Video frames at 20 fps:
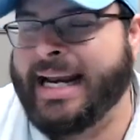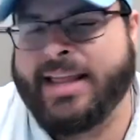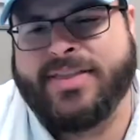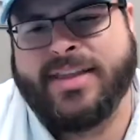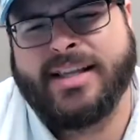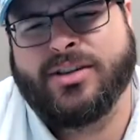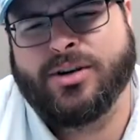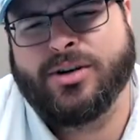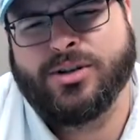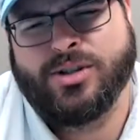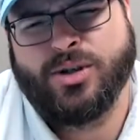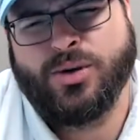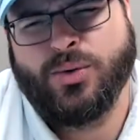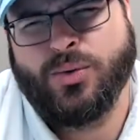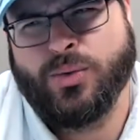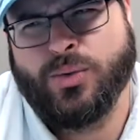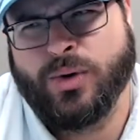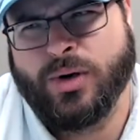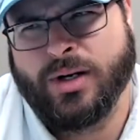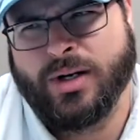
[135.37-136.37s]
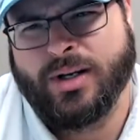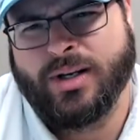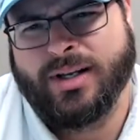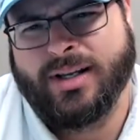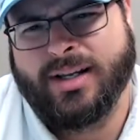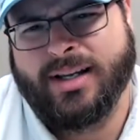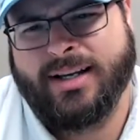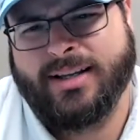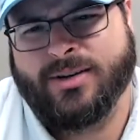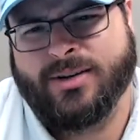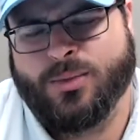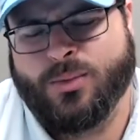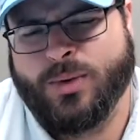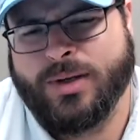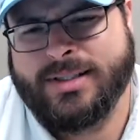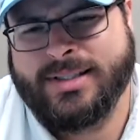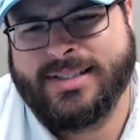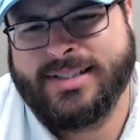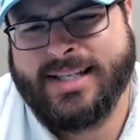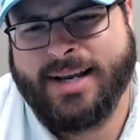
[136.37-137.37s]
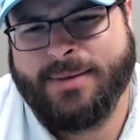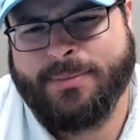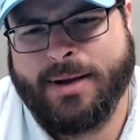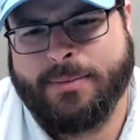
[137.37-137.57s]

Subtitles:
I think they're due either Wednesday